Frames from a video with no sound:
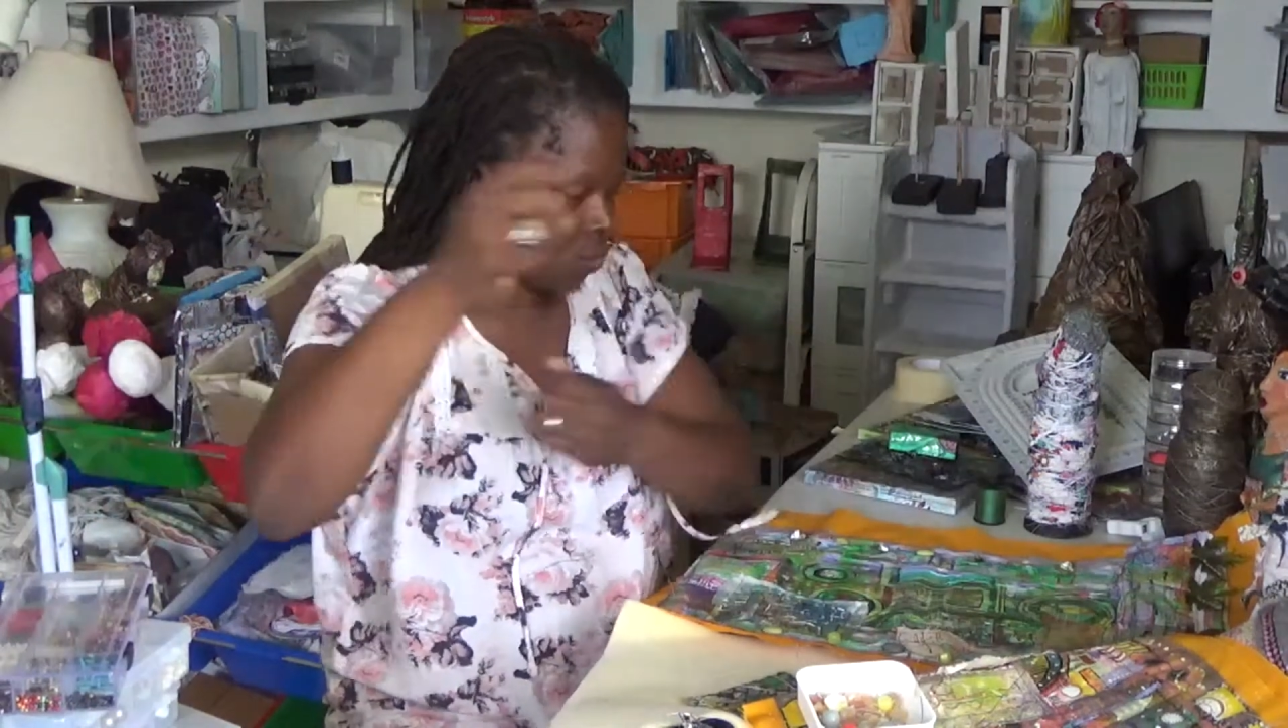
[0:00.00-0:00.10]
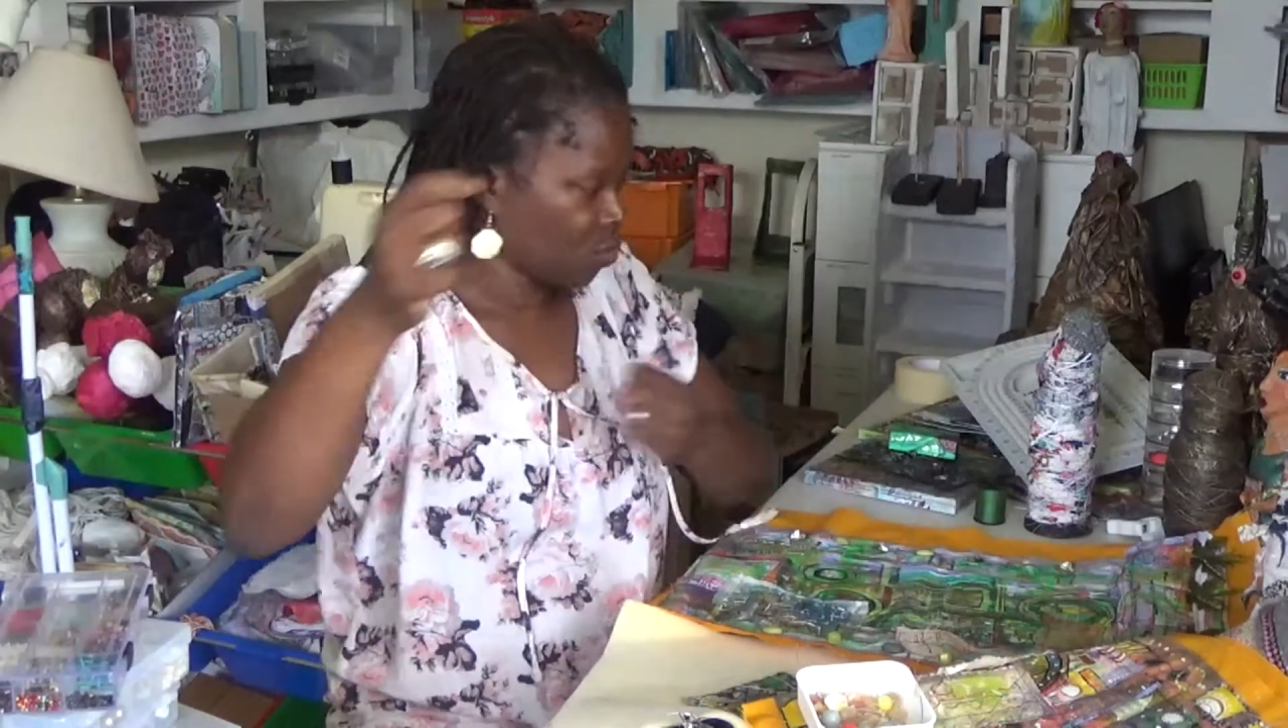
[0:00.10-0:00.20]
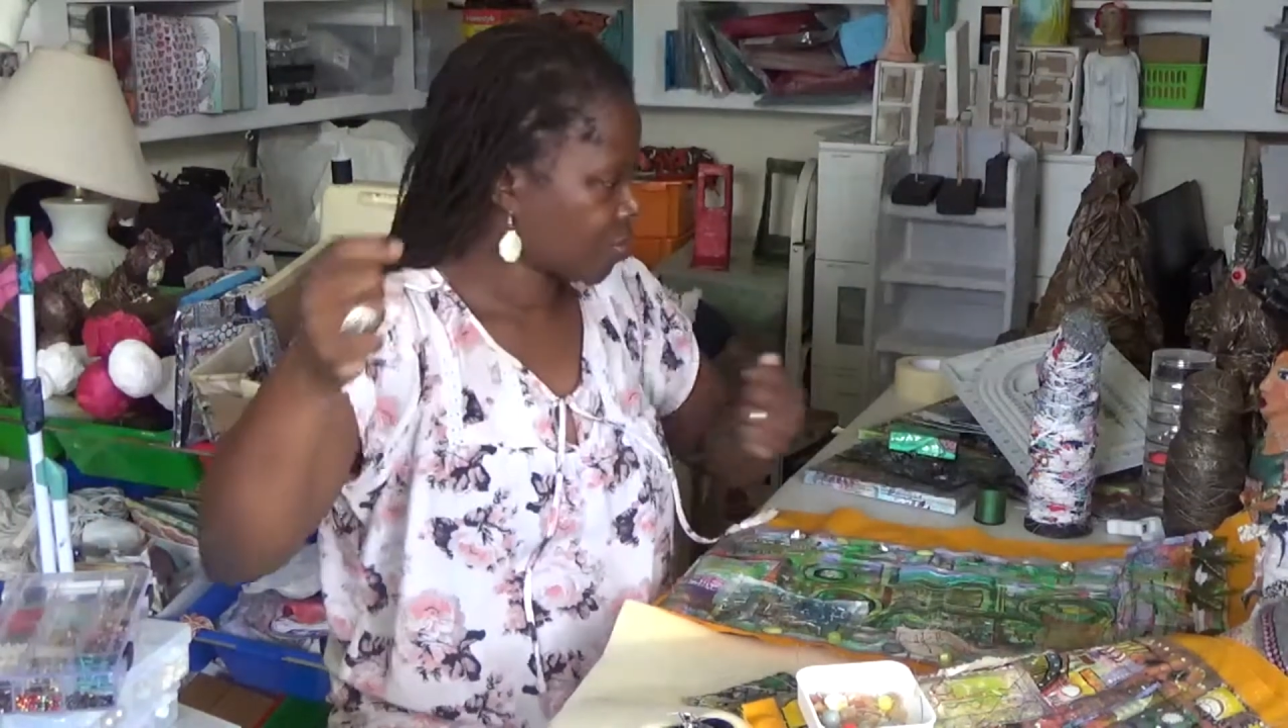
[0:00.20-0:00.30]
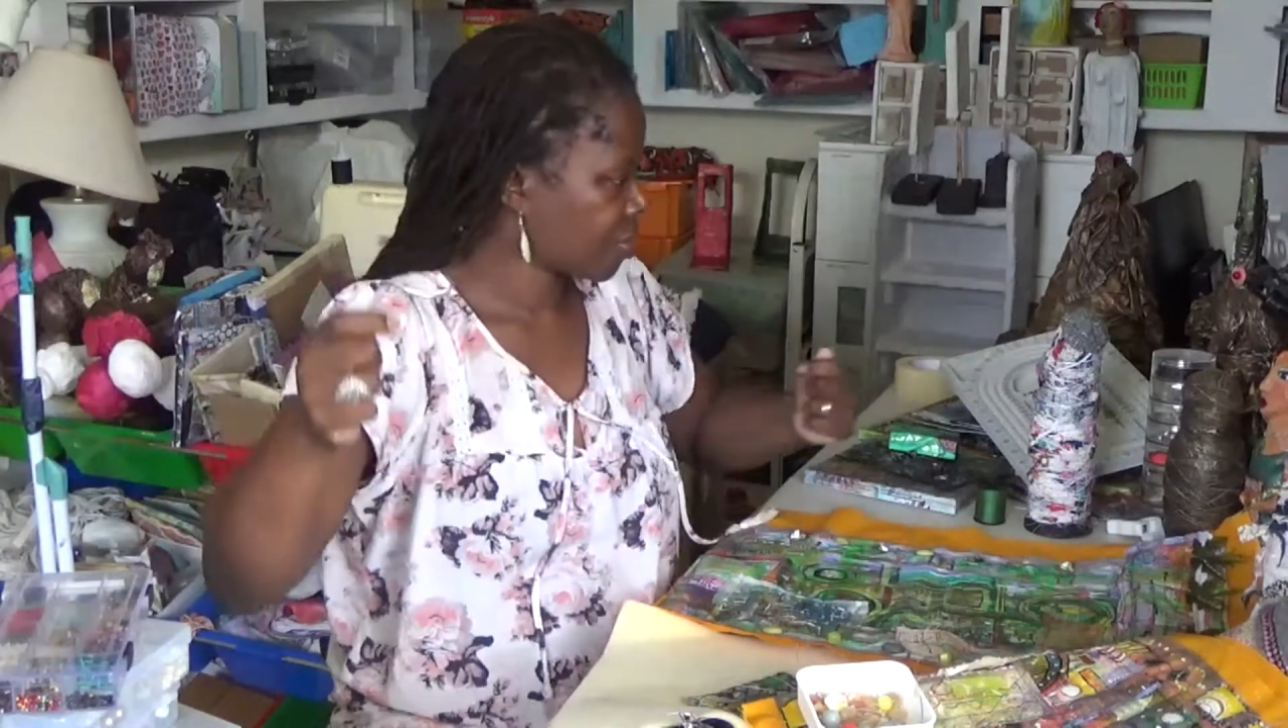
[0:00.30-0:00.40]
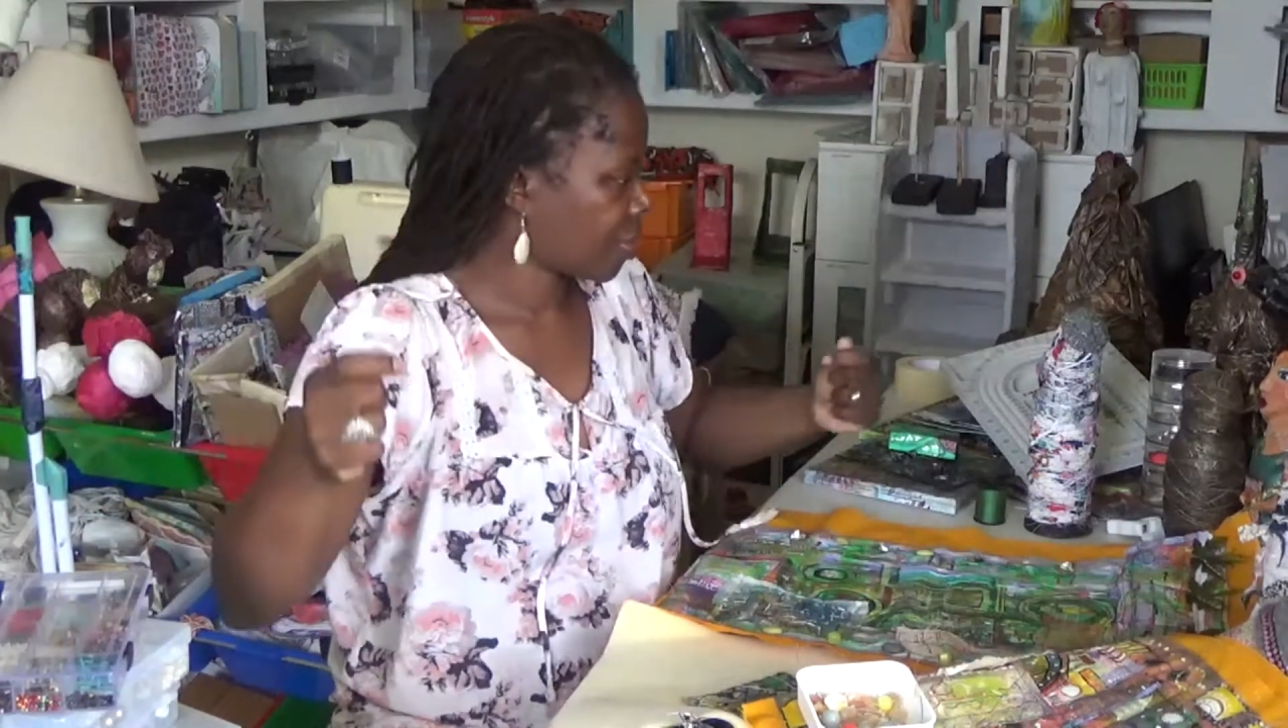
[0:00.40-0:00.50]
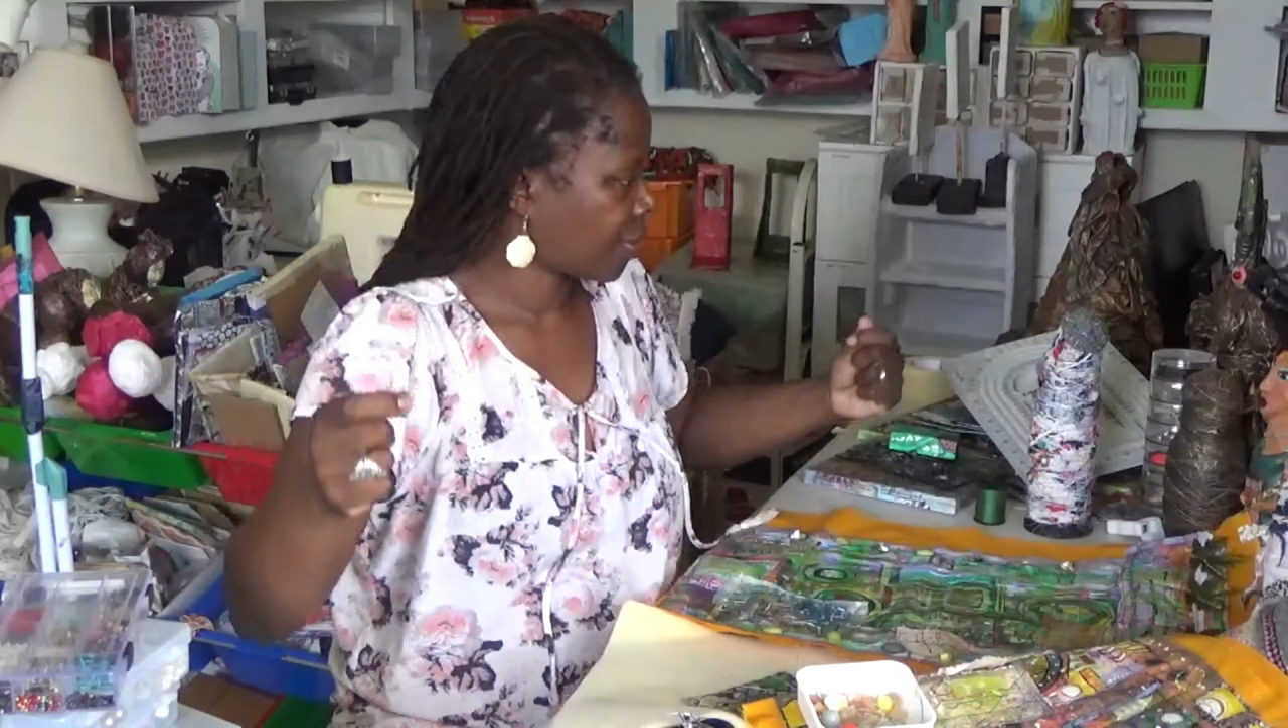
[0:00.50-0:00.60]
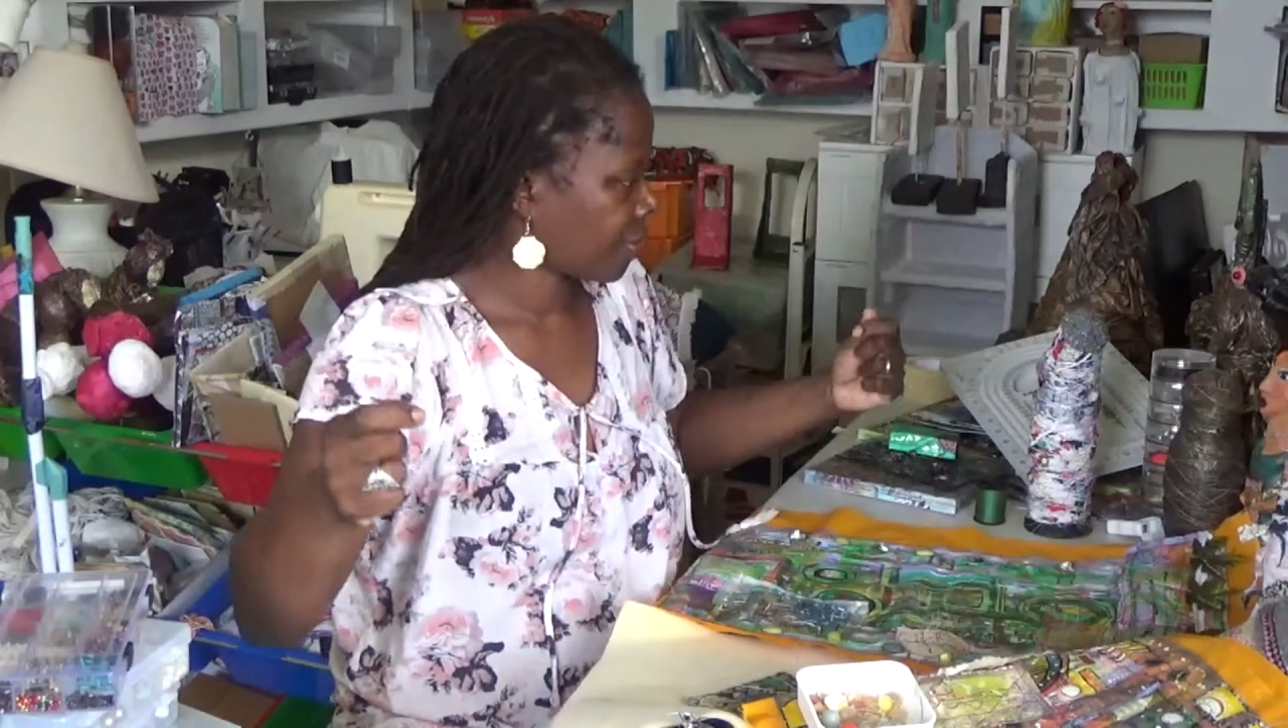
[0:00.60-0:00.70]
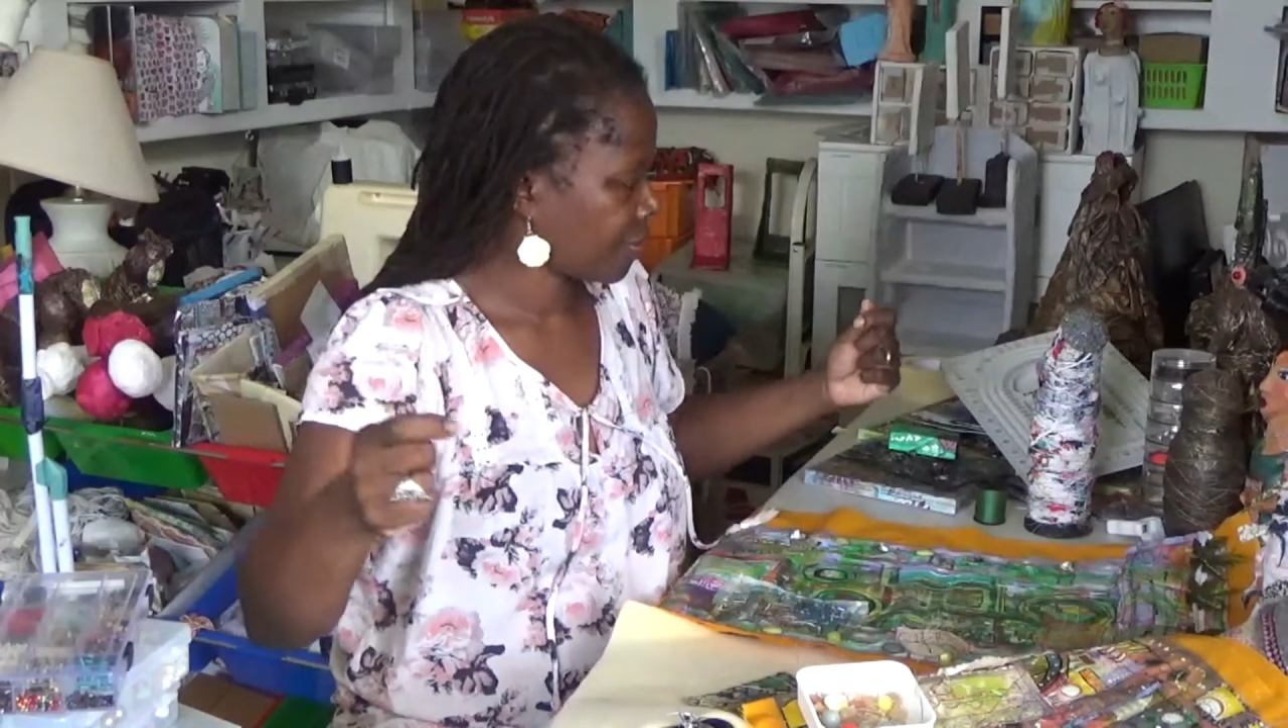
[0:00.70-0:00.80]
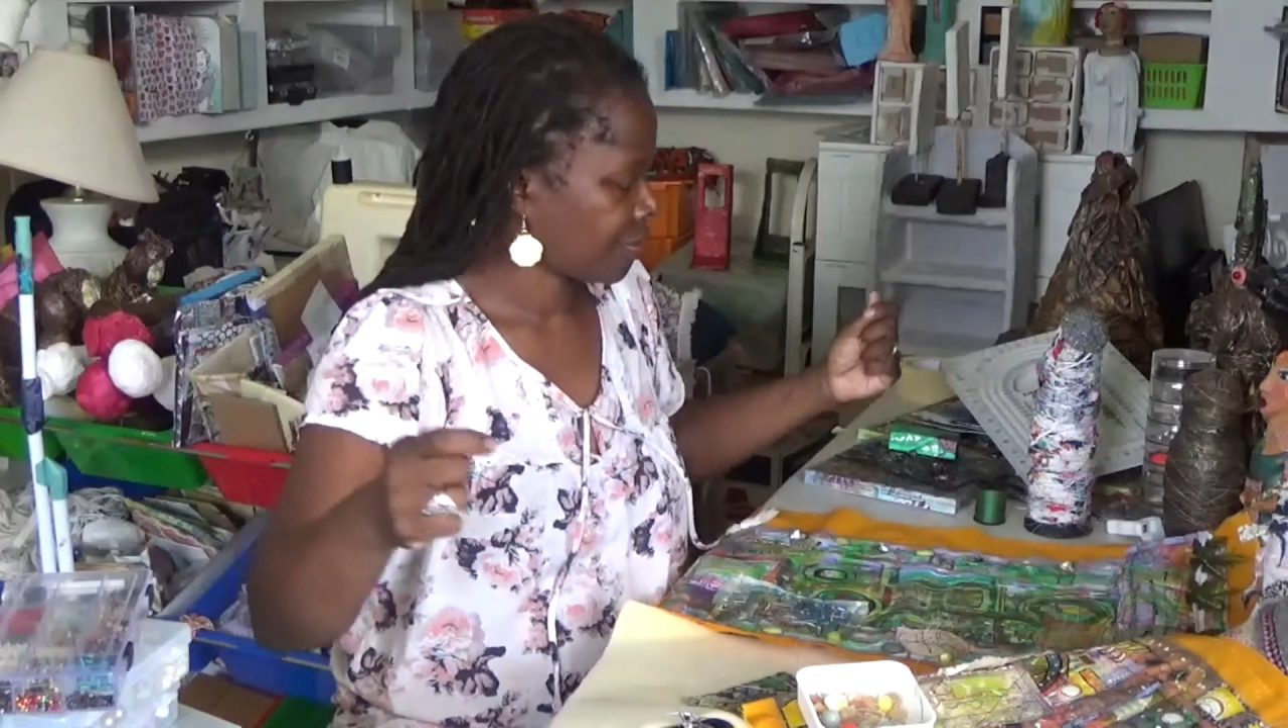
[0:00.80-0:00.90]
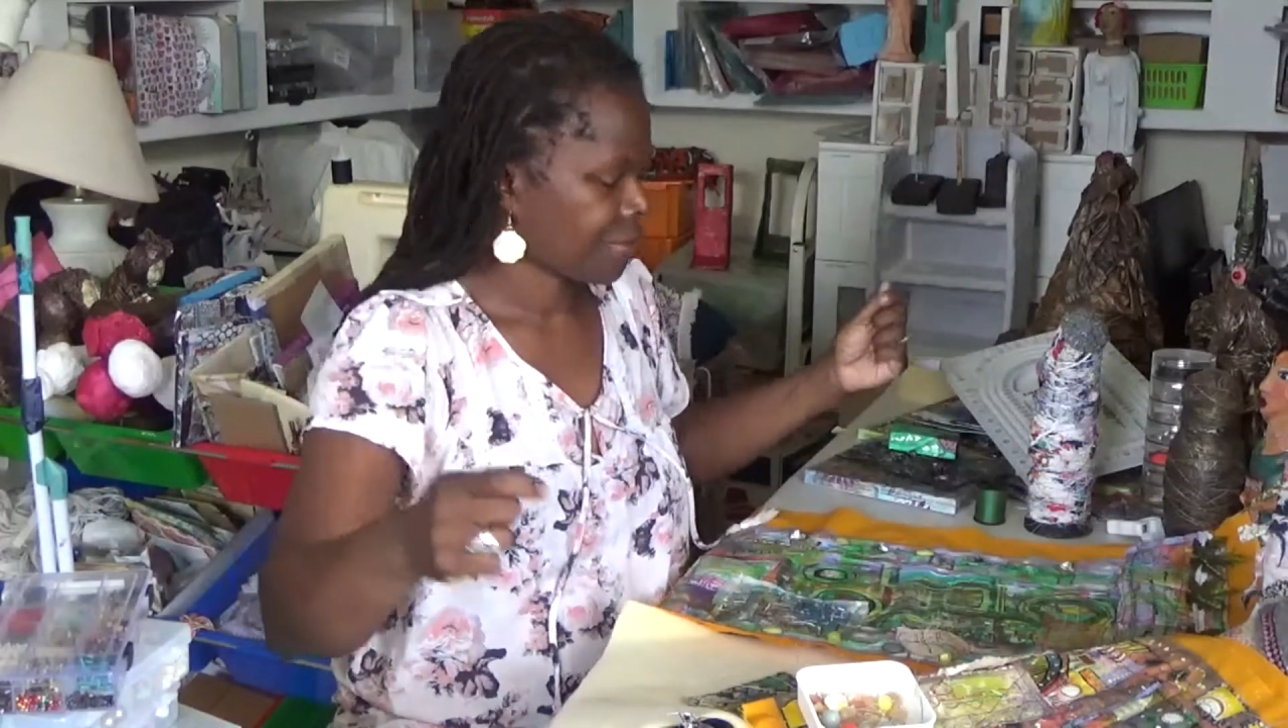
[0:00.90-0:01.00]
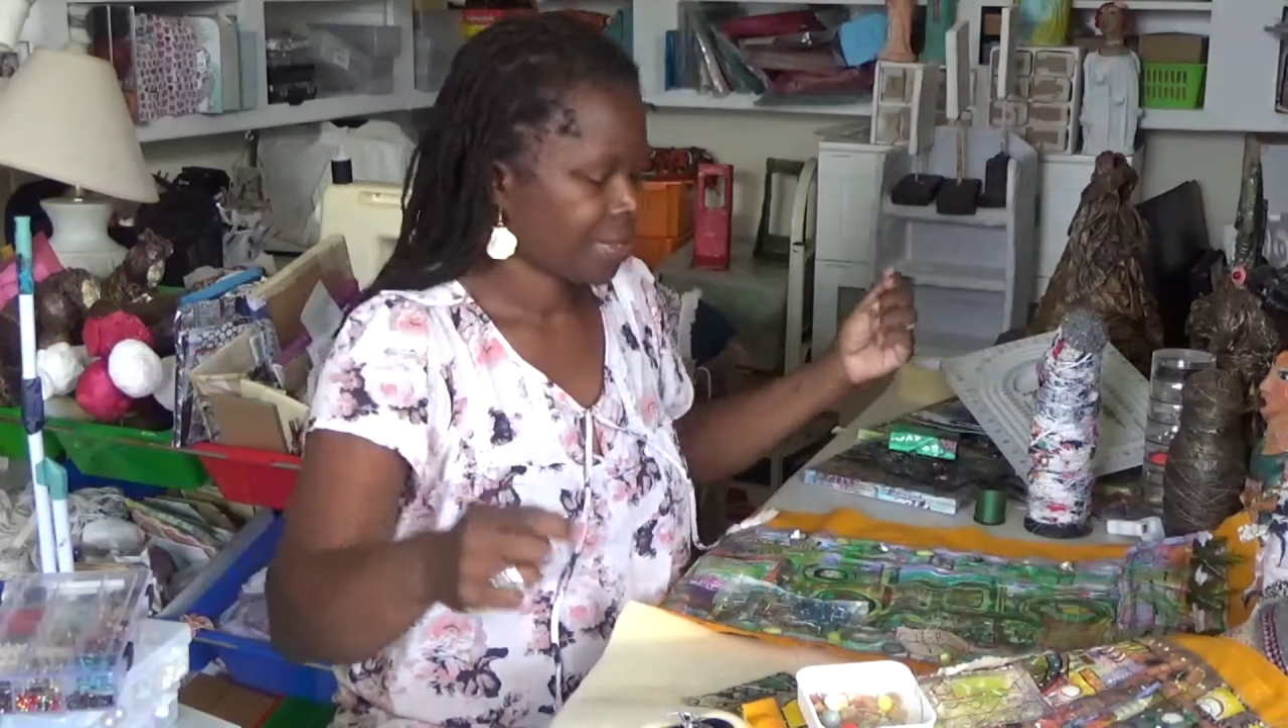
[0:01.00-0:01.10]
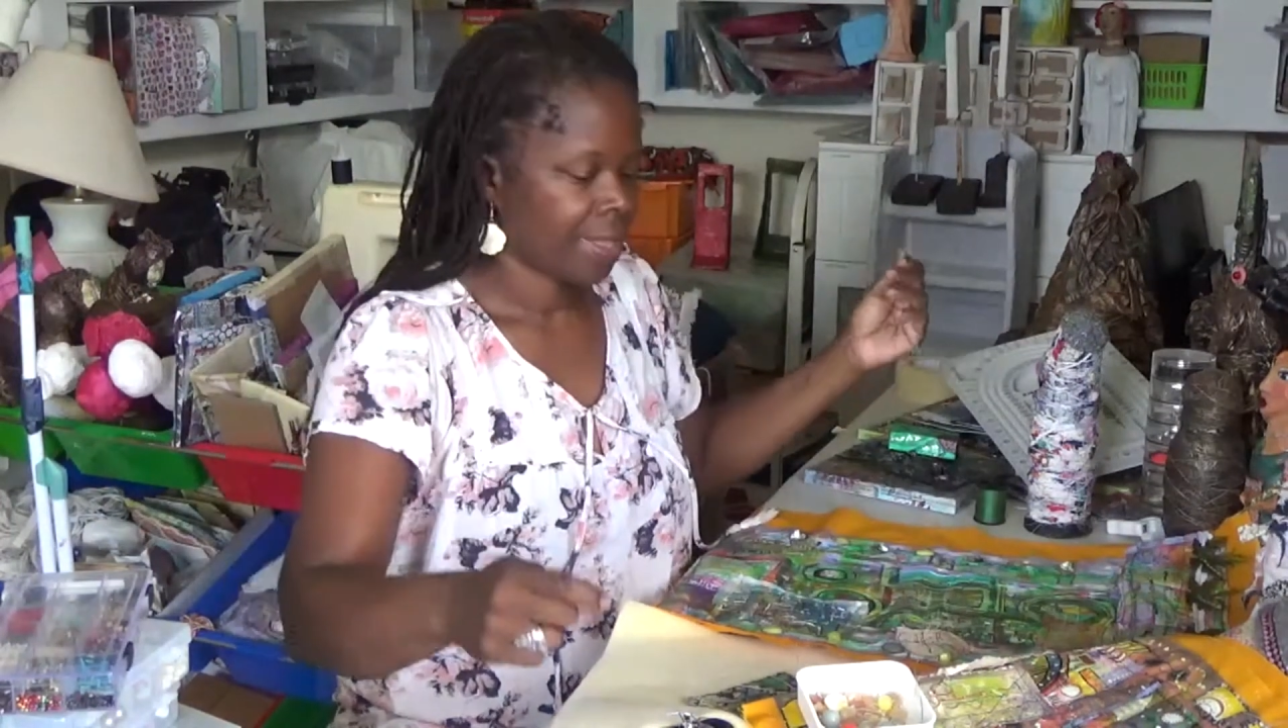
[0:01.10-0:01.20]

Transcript: also